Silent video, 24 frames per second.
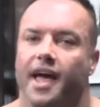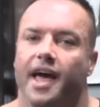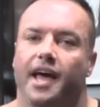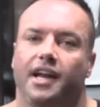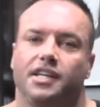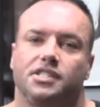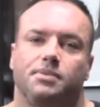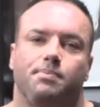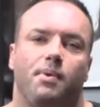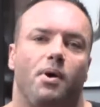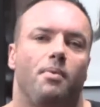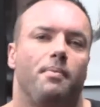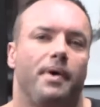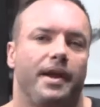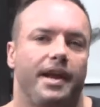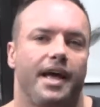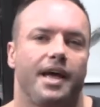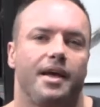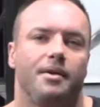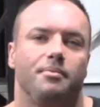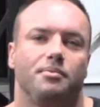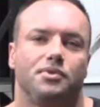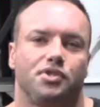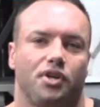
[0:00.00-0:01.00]
how to spell my
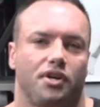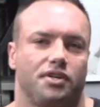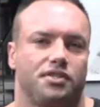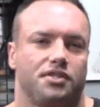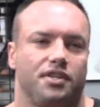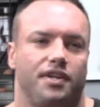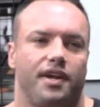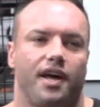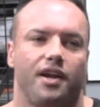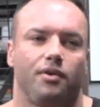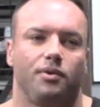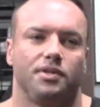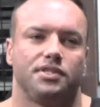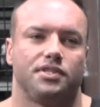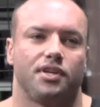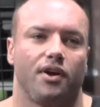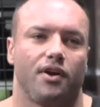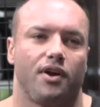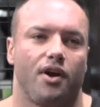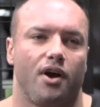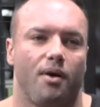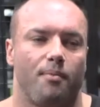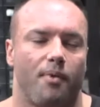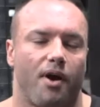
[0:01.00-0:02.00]
name,
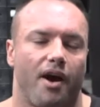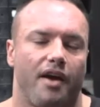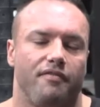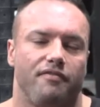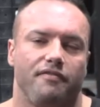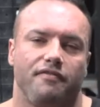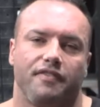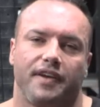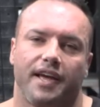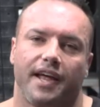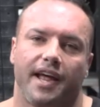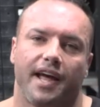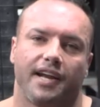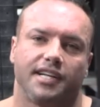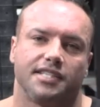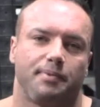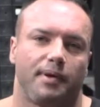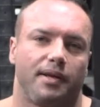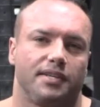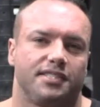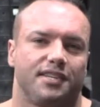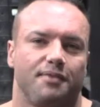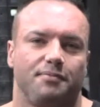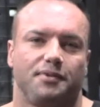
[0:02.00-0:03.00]
joshlenartowicz.com. I even forget how to
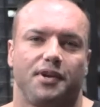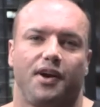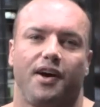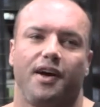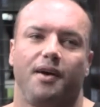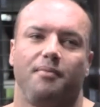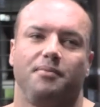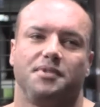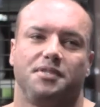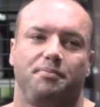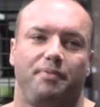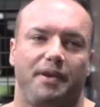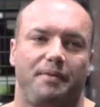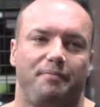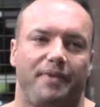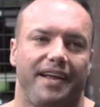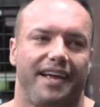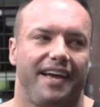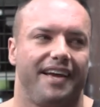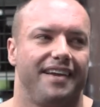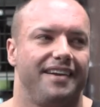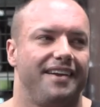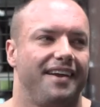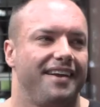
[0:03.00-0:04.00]
spell it sometimes, big
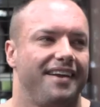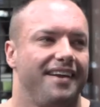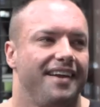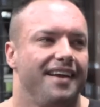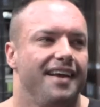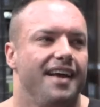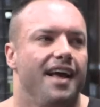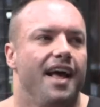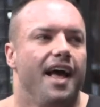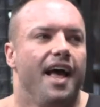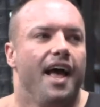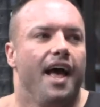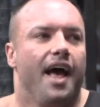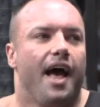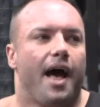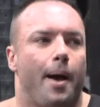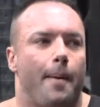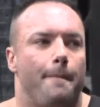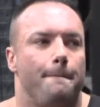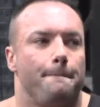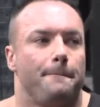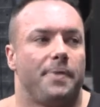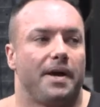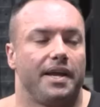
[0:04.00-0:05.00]
meathead.
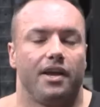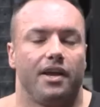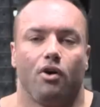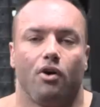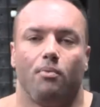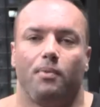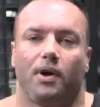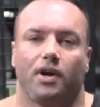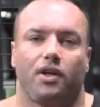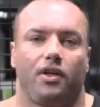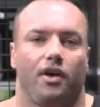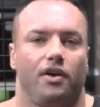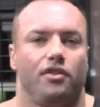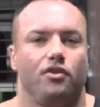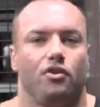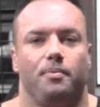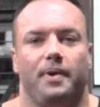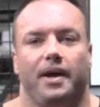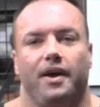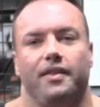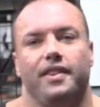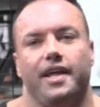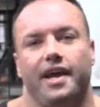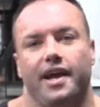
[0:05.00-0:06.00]
But yeah, all my clothing will
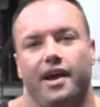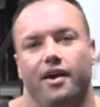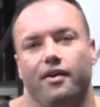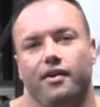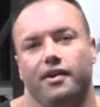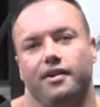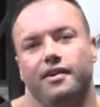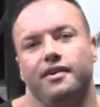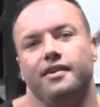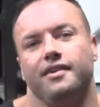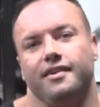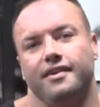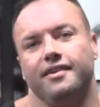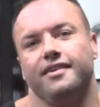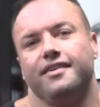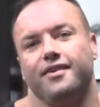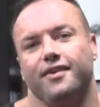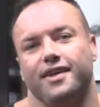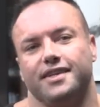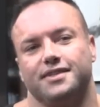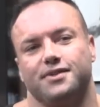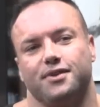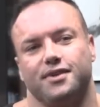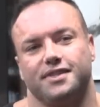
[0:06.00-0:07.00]
be on there and all
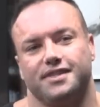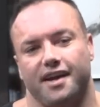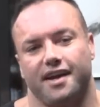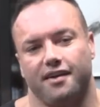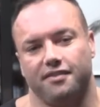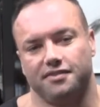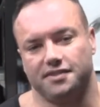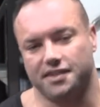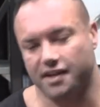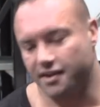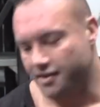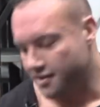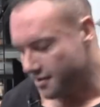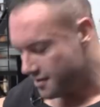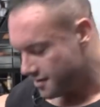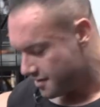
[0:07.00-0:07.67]
that sort of stuff. So,